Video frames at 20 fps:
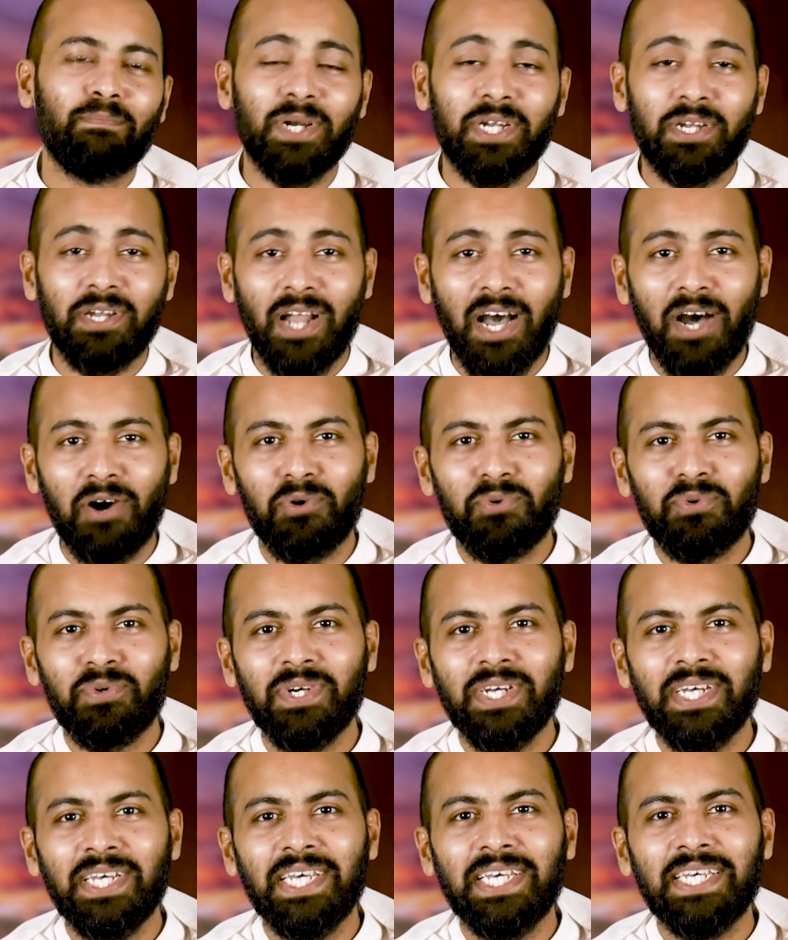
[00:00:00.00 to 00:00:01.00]
But
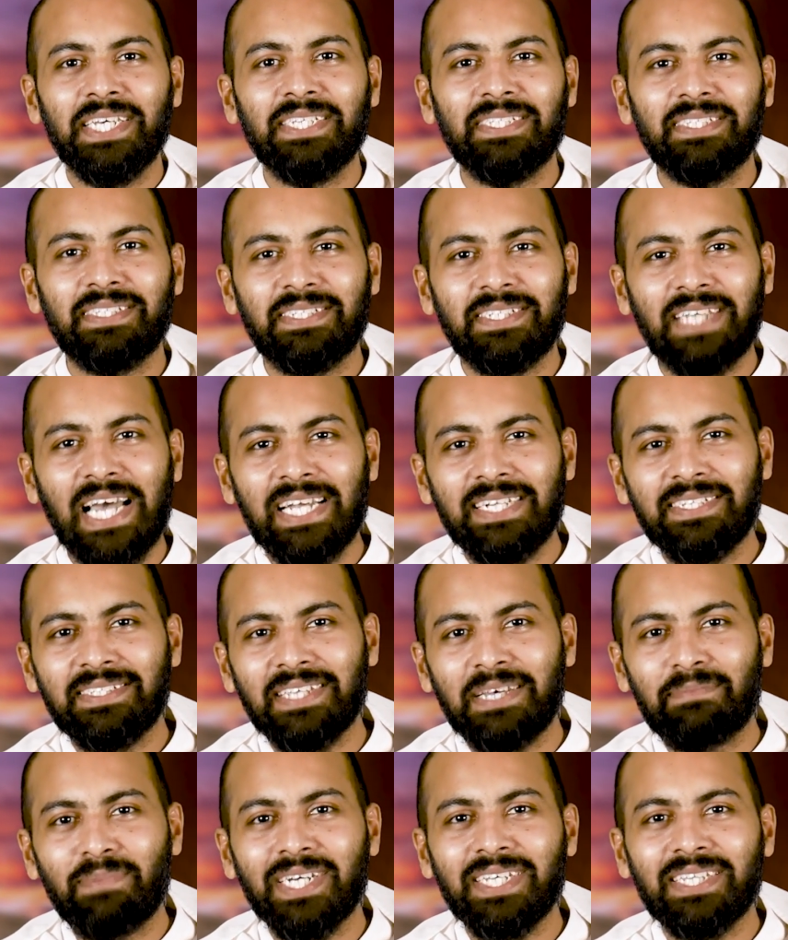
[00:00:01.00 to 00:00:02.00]
now he
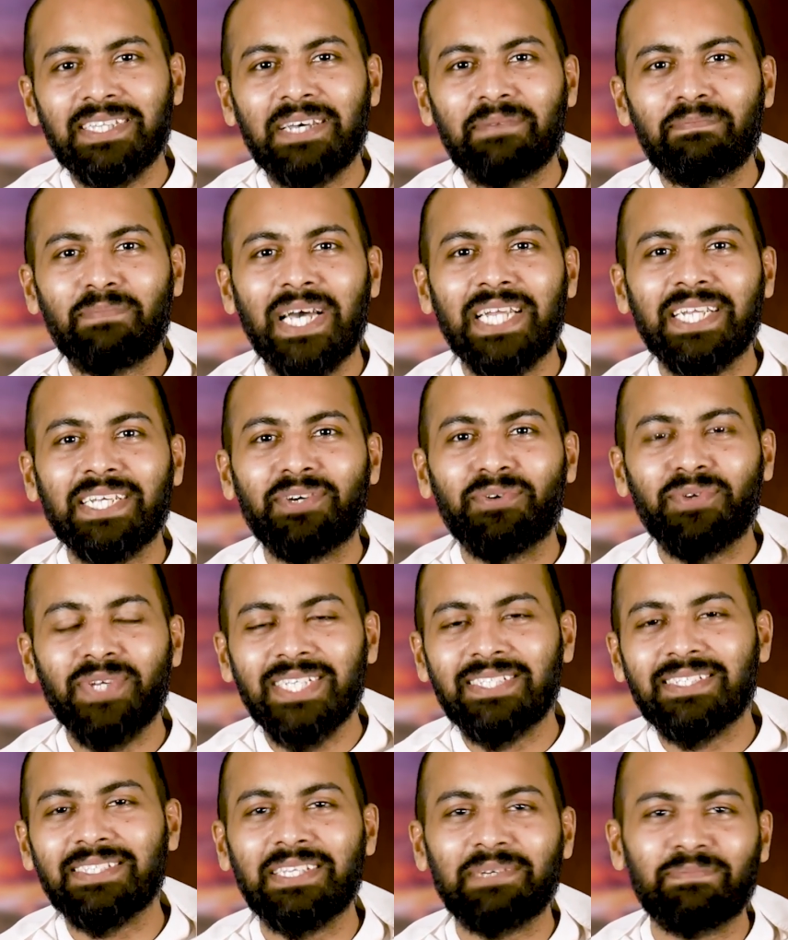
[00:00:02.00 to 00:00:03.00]
stands among them and
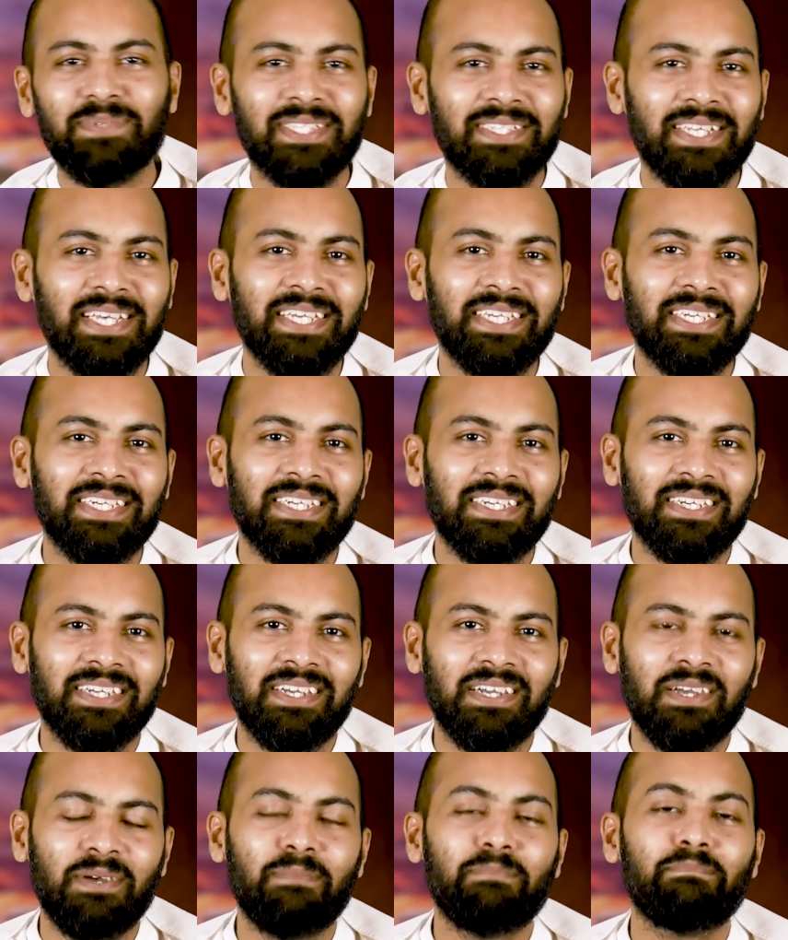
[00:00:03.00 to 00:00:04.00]
greets them saying,
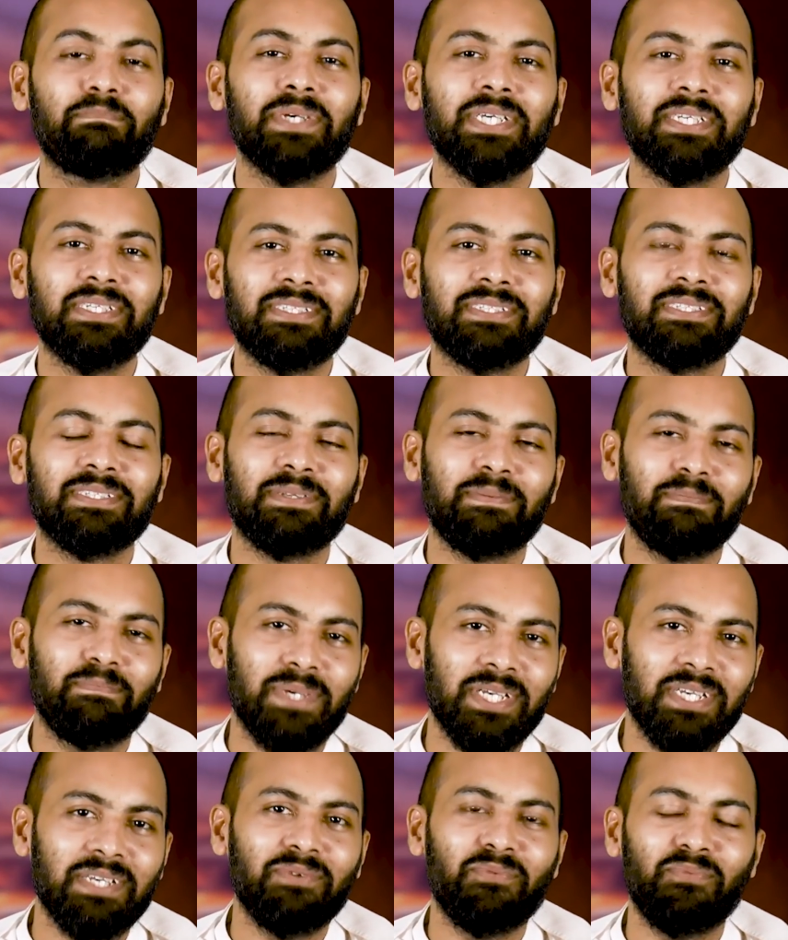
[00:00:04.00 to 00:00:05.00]
"Peace
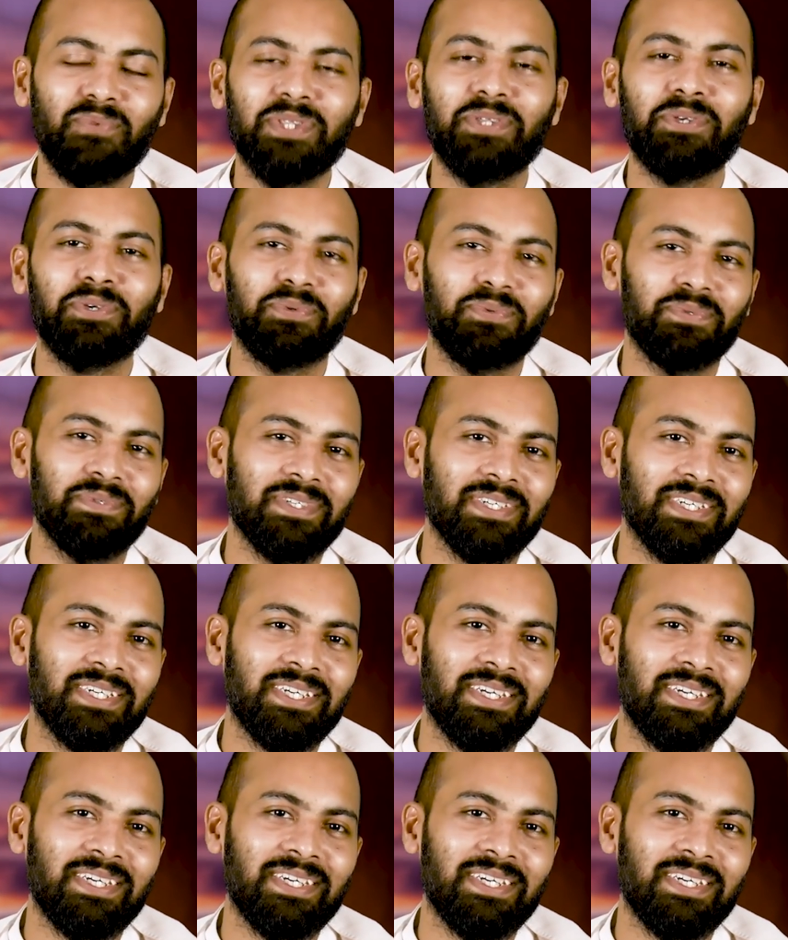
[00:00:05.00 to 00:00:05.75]
be with you."